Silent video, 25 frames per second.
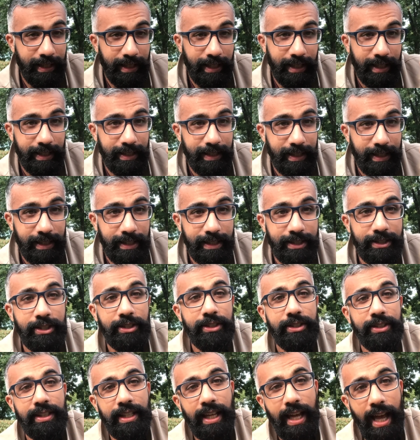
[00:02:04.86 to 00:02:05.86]
it
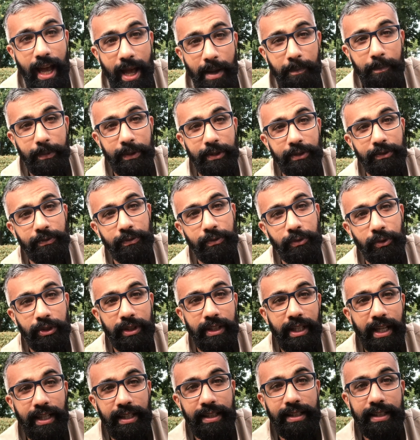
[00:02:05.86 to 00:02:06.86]
just happened for
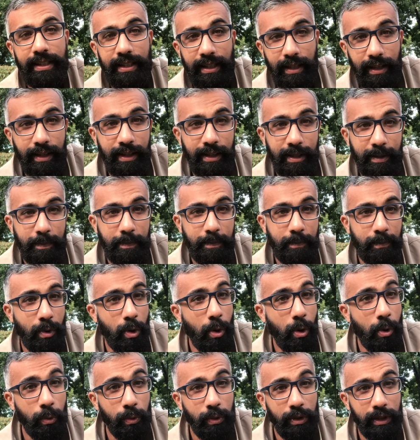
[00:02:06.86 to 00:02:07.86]
that time
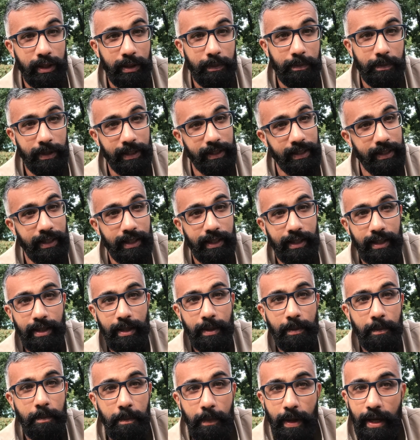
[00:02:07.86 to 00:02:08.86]
only, but
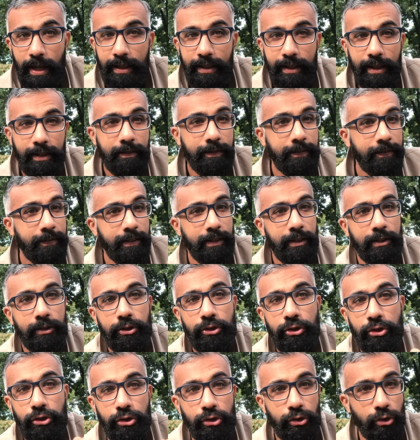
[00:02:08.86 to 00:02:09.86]
man, that felt
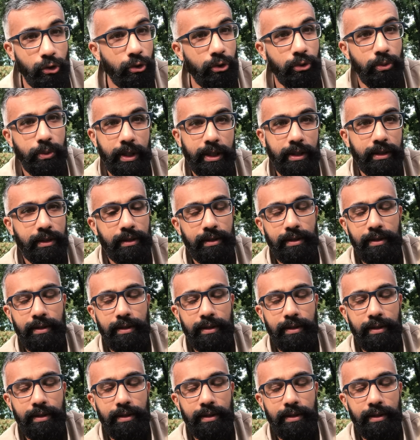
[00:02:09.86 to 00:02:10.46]
so real.